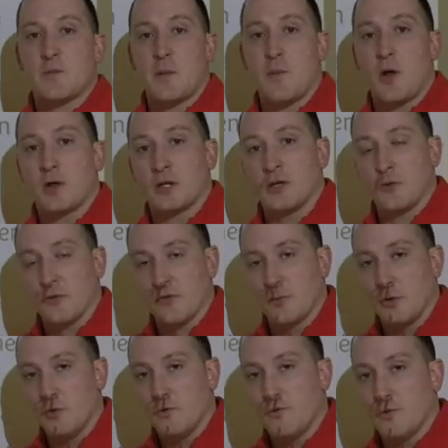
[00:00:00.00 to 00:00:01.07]
my molecules
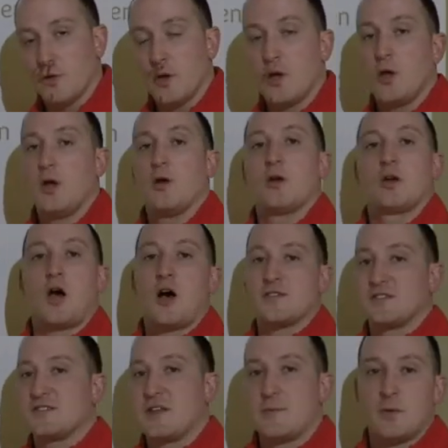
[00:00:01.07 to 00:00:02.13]
move,
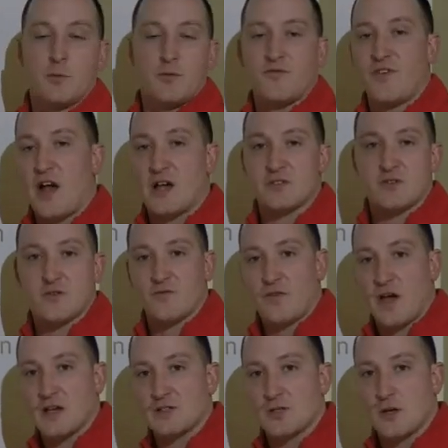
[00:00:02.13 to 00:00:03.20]
causes them to move faster and
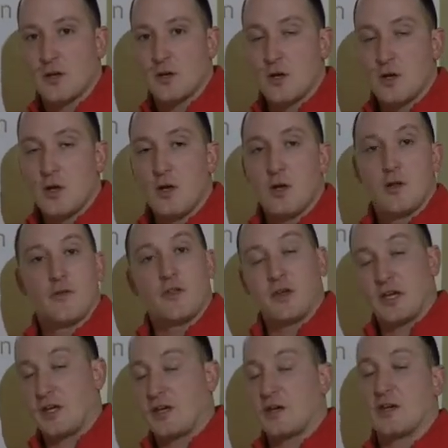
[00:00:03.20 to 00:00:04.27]
faster. The
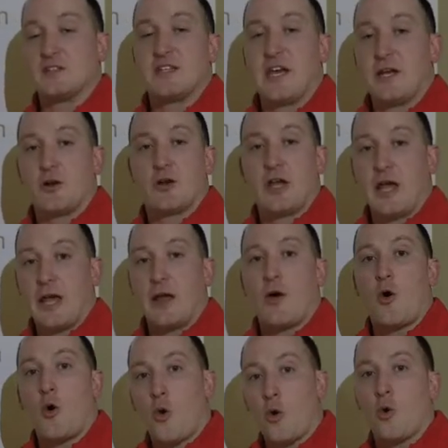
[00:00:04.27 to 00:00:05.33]
container can't
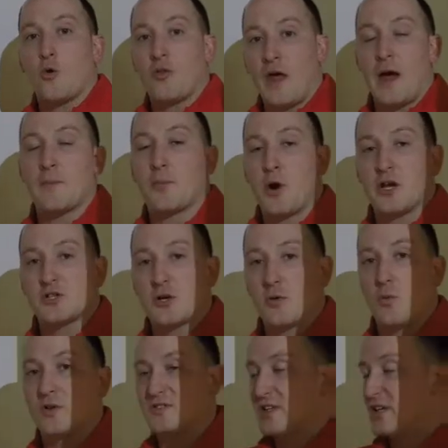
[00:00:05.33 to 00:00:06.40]
hold that pressure once